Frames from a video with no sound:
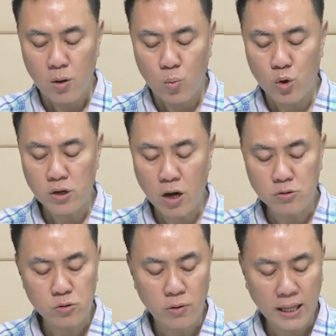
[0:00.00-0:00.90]
would
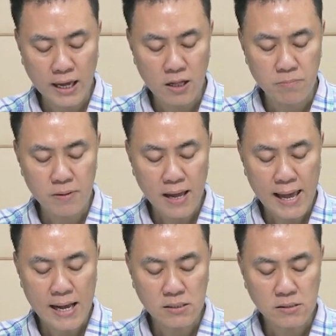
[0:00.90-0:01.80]
also help
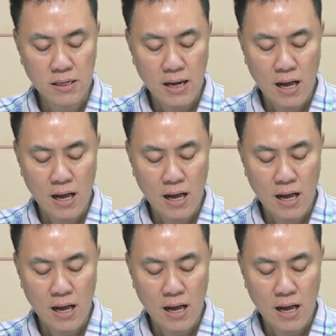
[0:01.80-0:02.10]
as